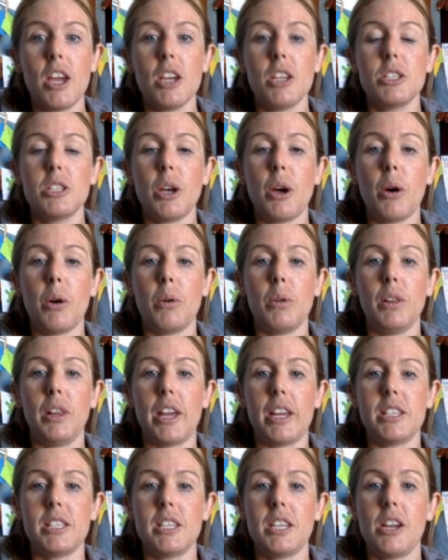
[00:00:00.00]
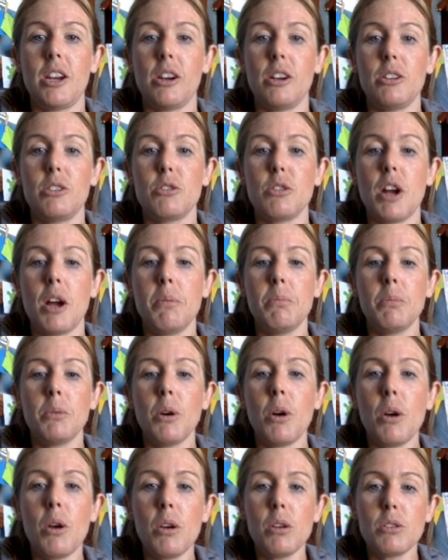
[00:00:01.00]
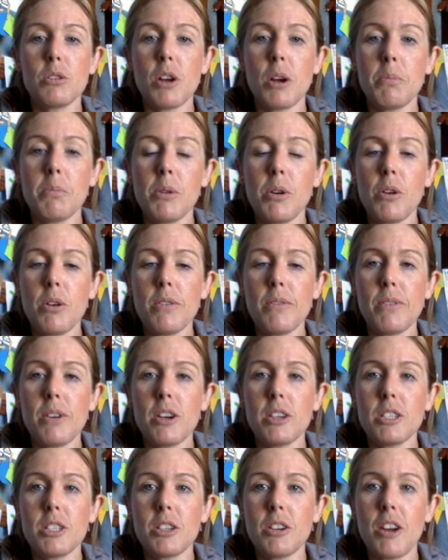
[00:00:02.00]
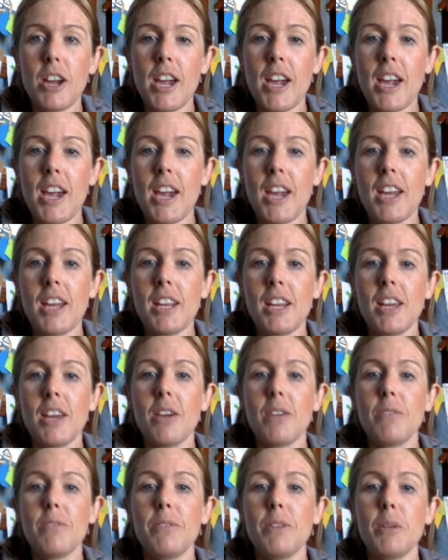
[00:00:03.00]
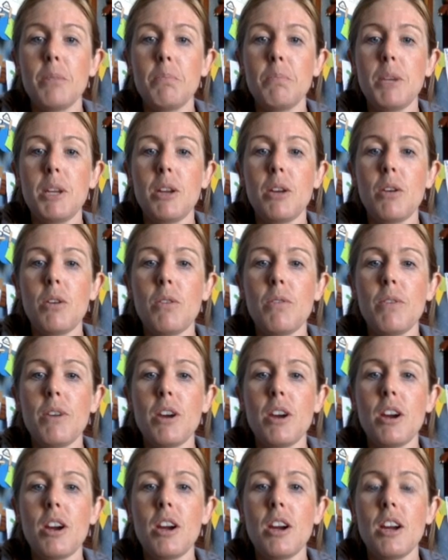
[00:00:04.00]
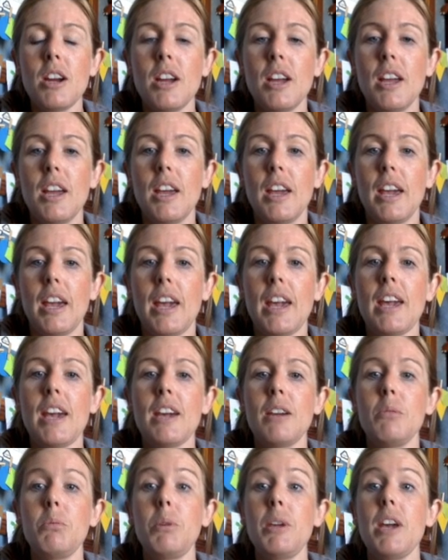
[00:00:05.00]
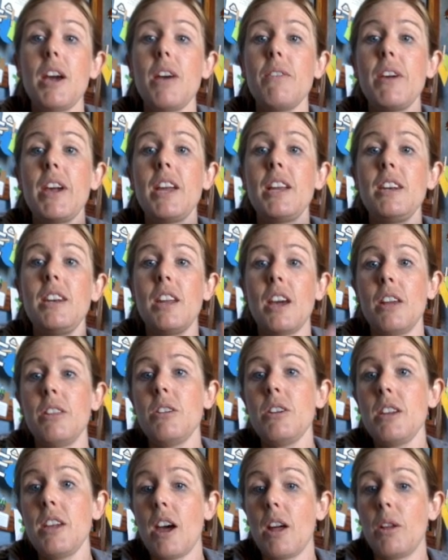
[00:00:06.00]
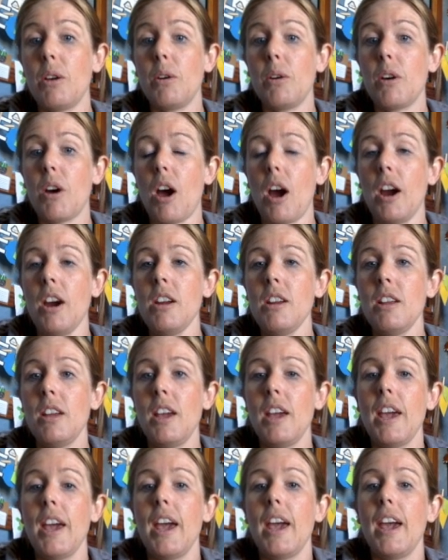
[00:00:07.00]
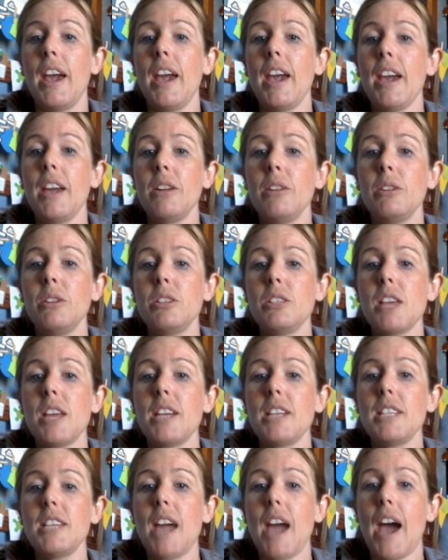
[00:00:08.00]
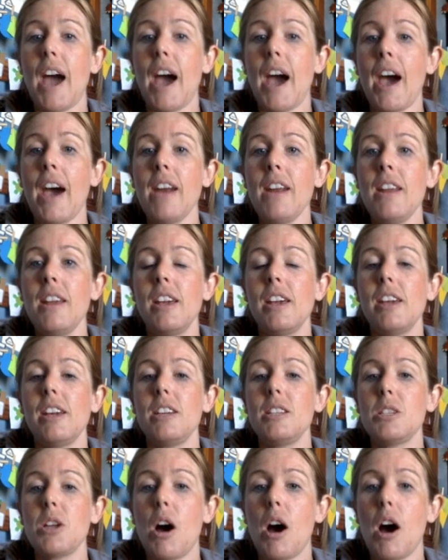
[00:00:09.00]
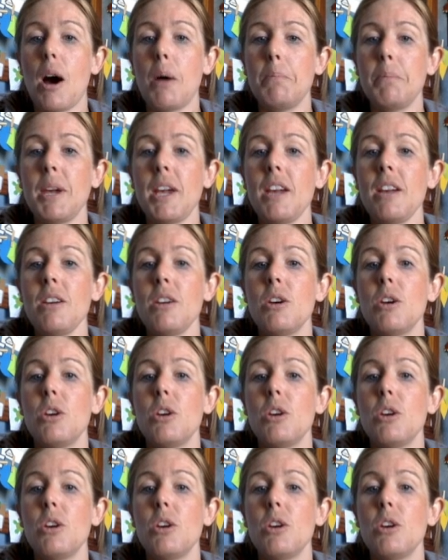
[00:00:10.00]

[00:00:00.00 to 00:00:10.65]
So let's hear drum roll, first grade. Flip it over. And we have another yellow card. And it looks like Tad is hopping